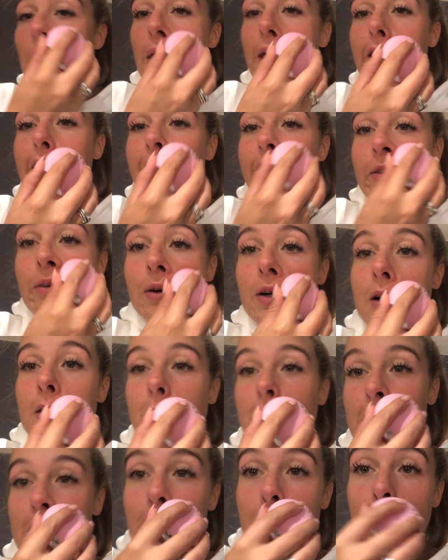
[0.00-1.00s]
if I'm gonna
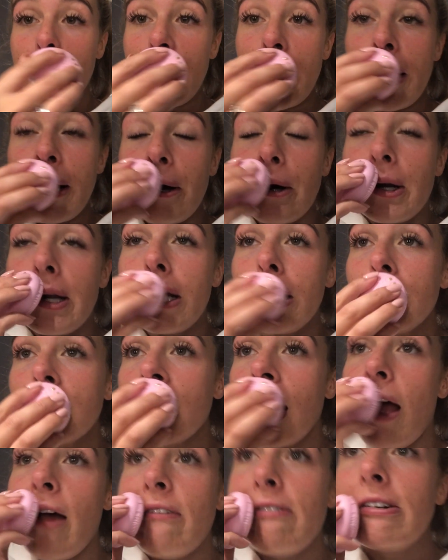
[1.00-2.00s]
be completely honest,
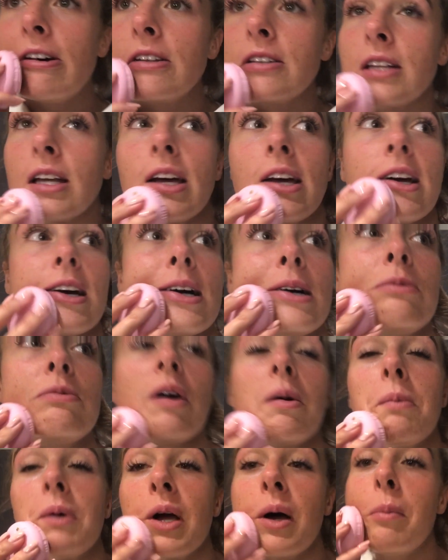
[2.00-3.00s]
it feels like I'm
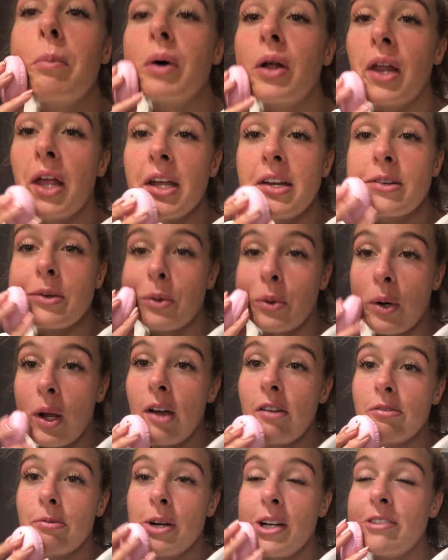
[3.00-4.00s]
rubbing a bullet all
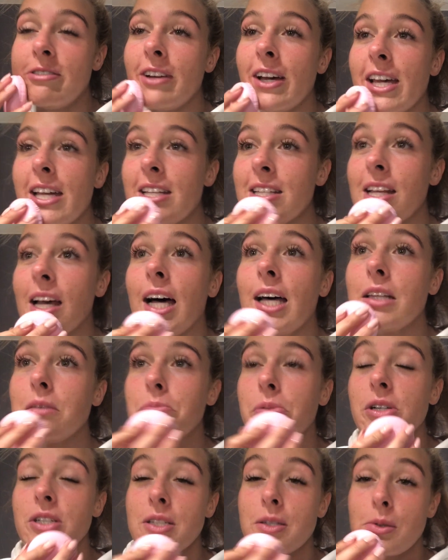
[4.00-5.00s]
over my face that has
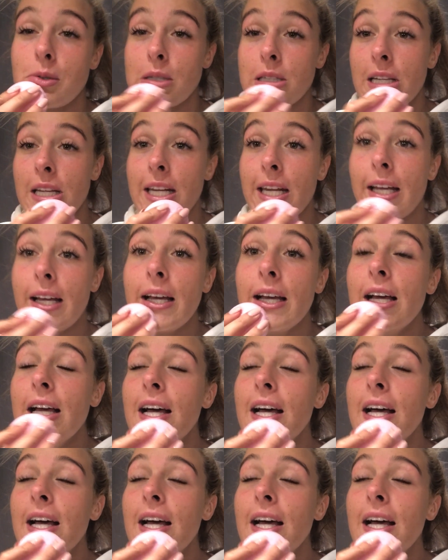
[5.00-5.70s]
bristles on it.